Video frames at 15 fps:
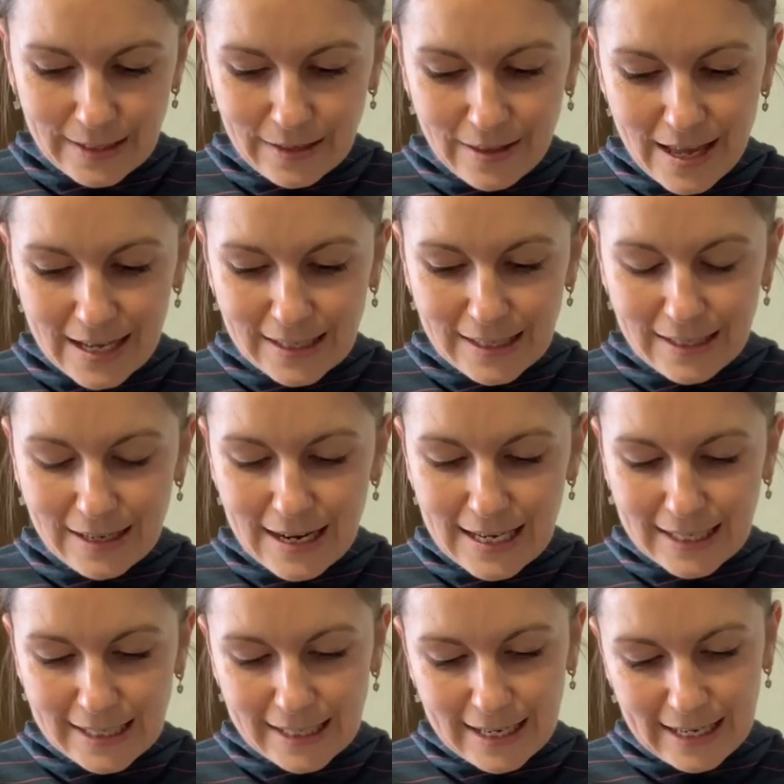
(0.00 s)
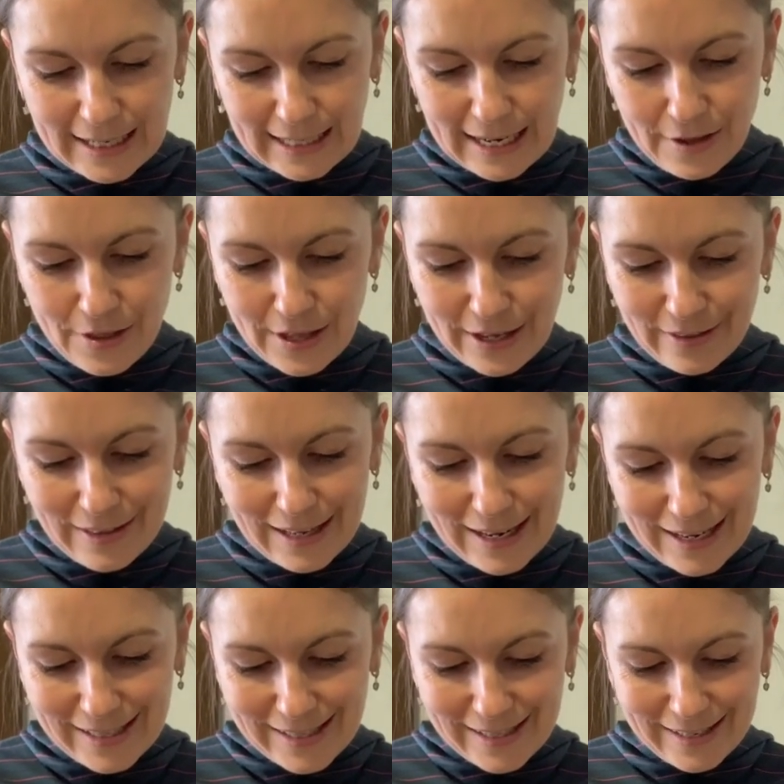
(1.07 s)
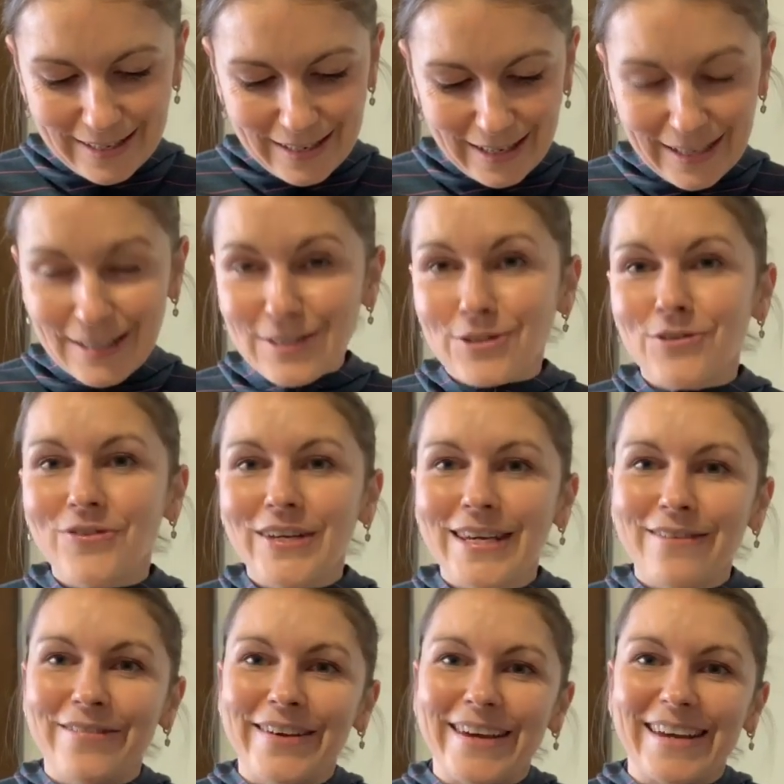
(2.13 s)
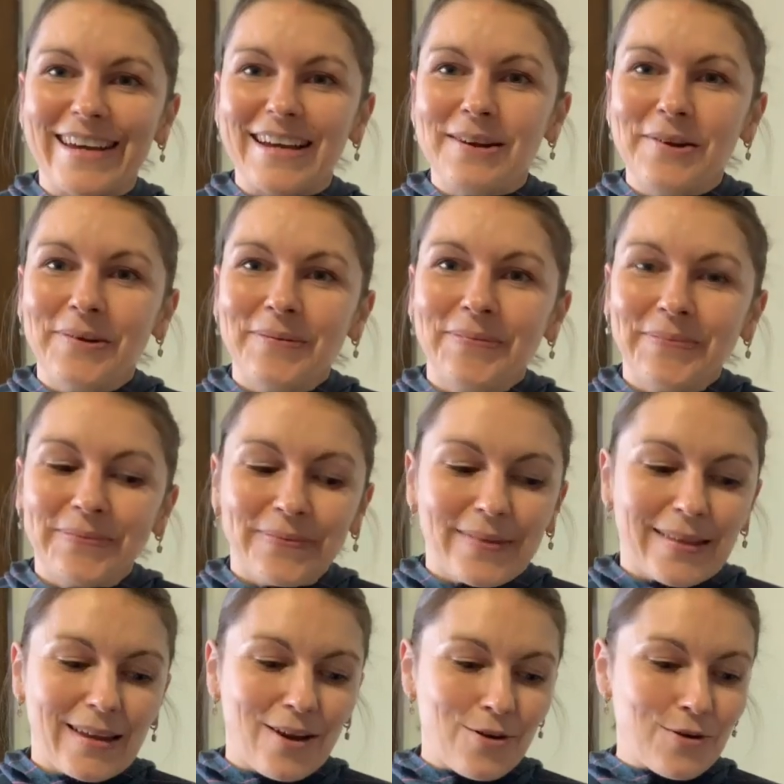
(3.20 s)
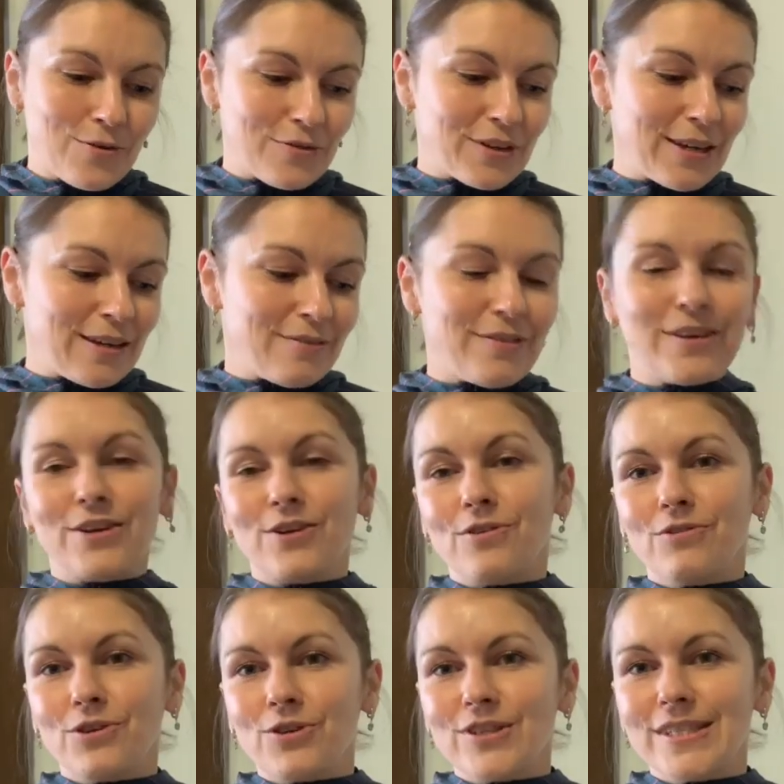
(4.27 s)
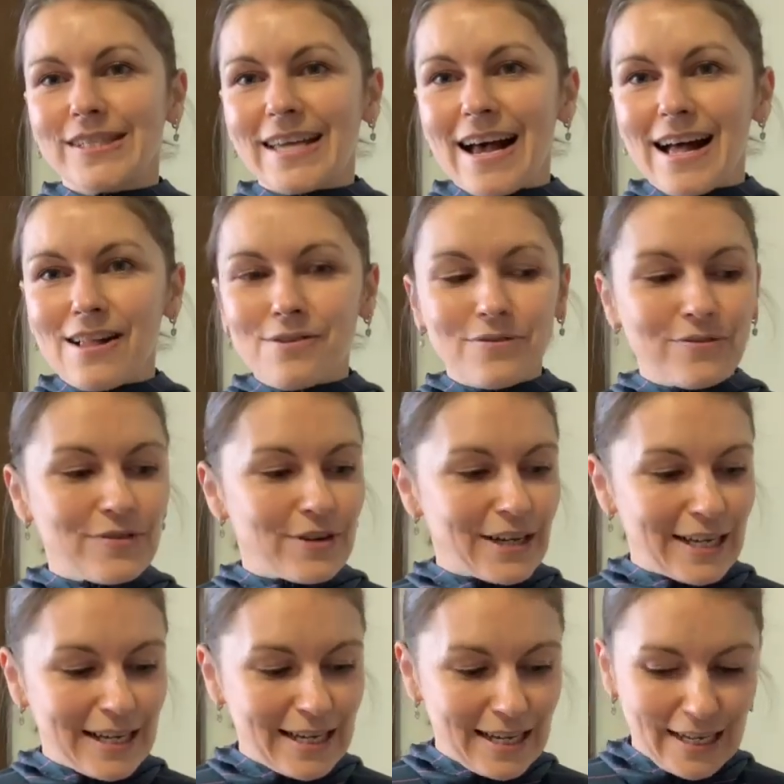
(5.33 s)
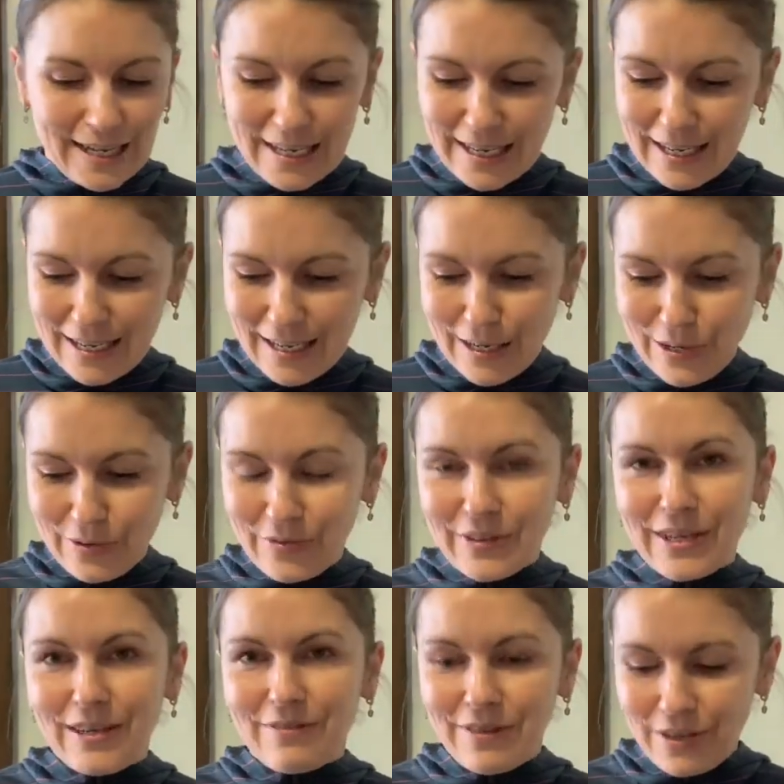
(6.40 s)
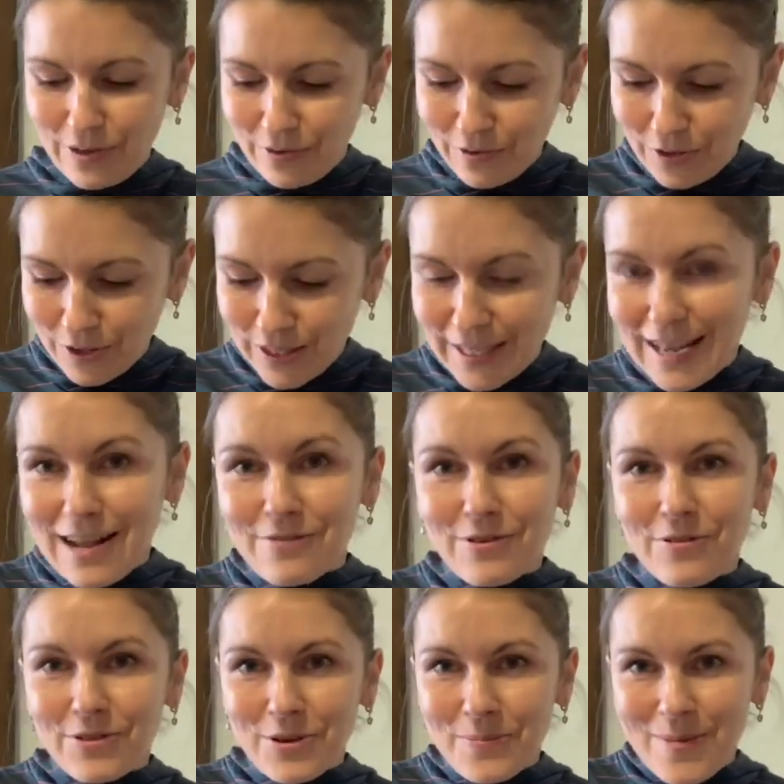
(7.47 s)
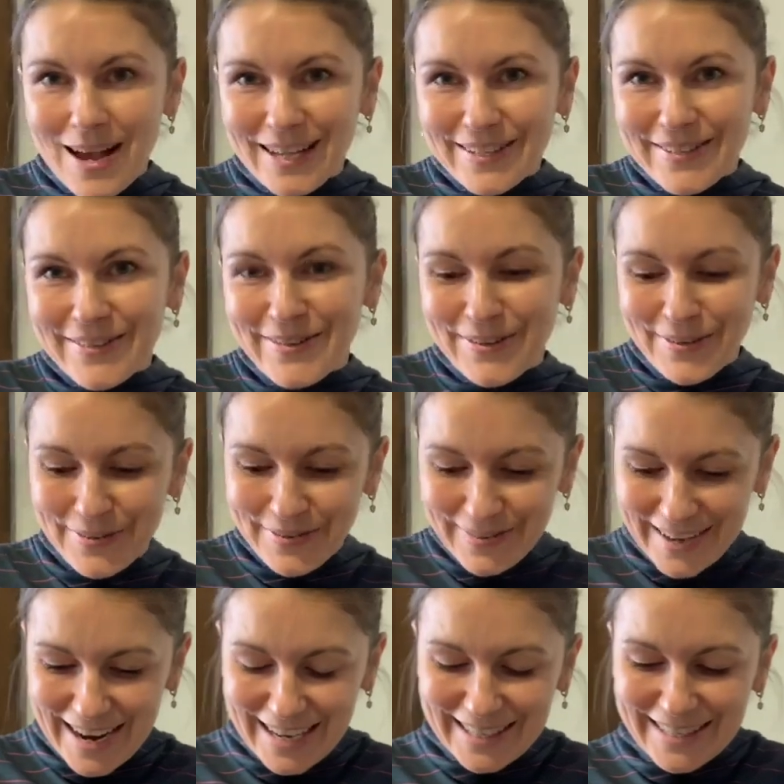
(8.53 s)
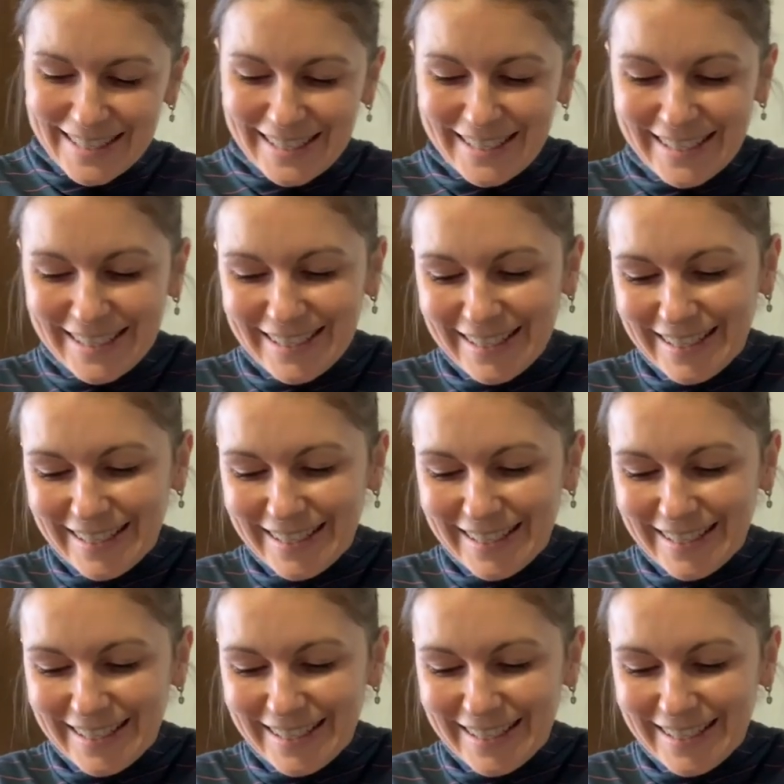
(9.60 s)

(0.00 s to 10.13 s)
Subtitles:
So that's the lesson. I think the lesson is of giving of yourself, of your best to your friends,